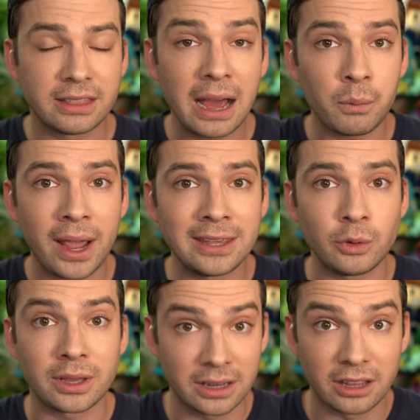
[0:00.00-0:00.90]
That way,
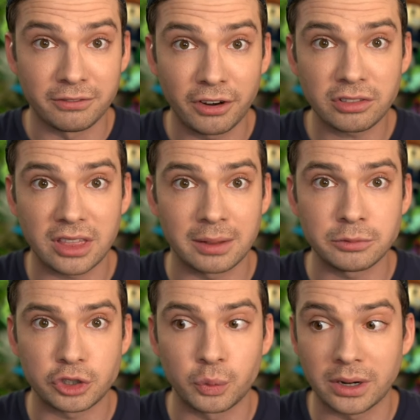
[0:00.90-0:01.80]
you can convert
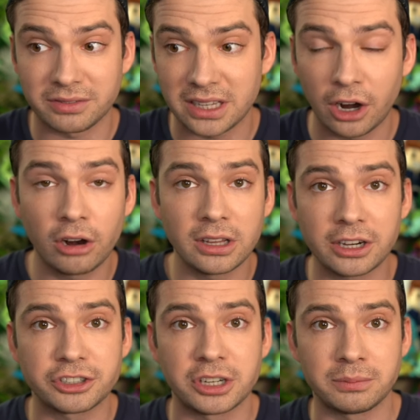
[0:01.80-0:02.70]
them to one of the
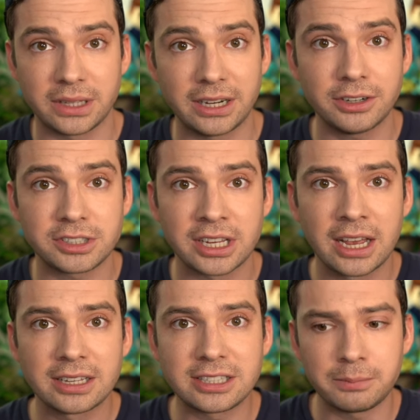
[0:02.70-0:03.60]
earlier Gym Leaders
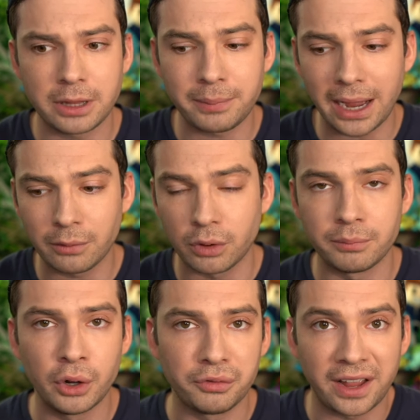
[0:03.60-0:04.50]
simply by
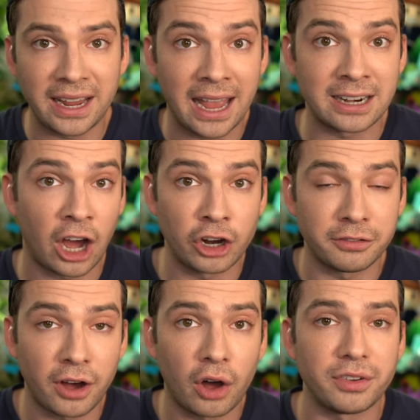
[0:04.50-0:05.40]
removing and
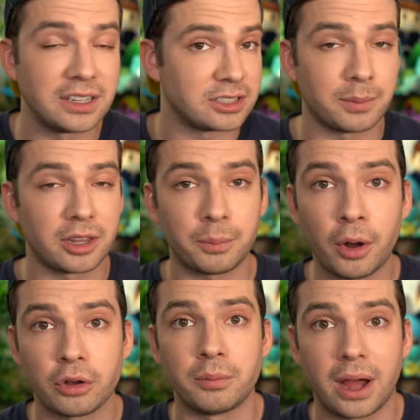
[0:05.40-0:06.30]
unevolving some of their
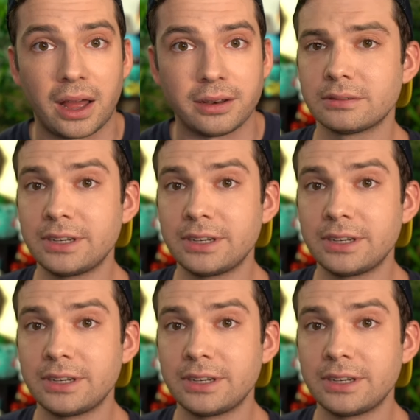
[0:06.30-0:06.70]
Pokemon.